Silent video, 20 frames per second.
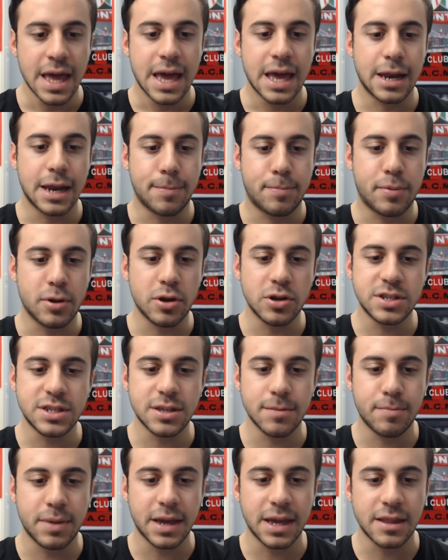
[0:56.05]
it appears
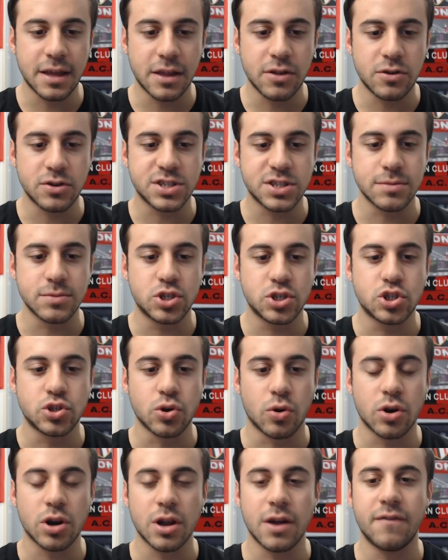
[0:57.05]
to be that there's some
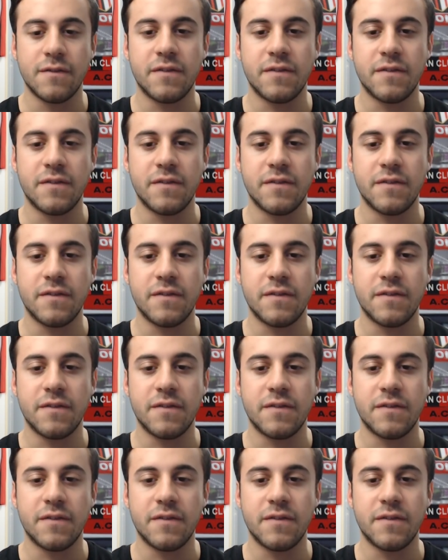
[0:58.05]
sort of